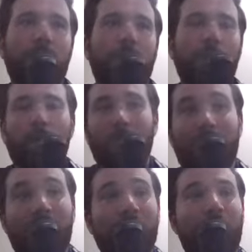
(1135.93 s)
Nobody
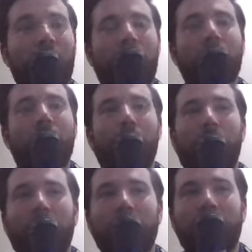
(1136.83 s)
will ever remember the
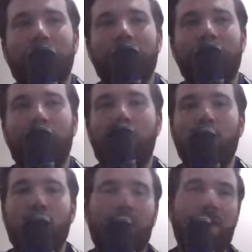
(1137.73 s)
calls that went for
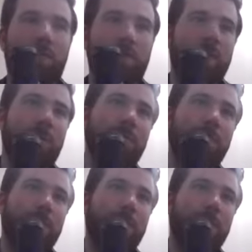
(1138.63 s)
their favorite team.